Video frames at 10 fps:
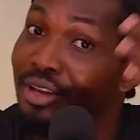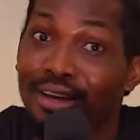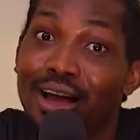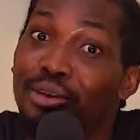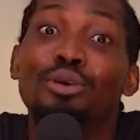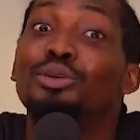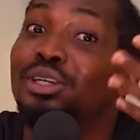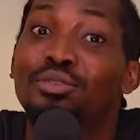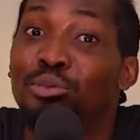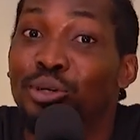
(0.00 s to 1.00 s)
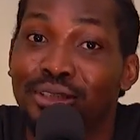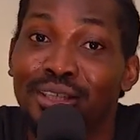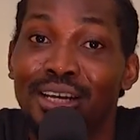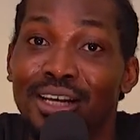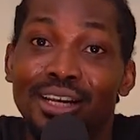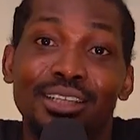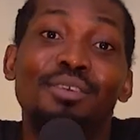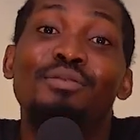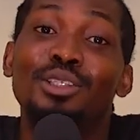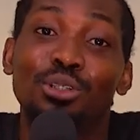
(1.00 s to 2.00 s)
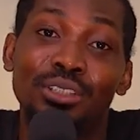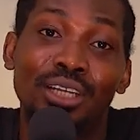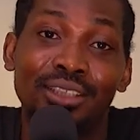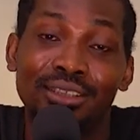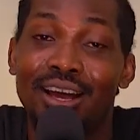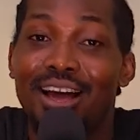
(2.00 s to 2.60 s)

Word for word: I don't want to give you money. There's inflation in Nigeria.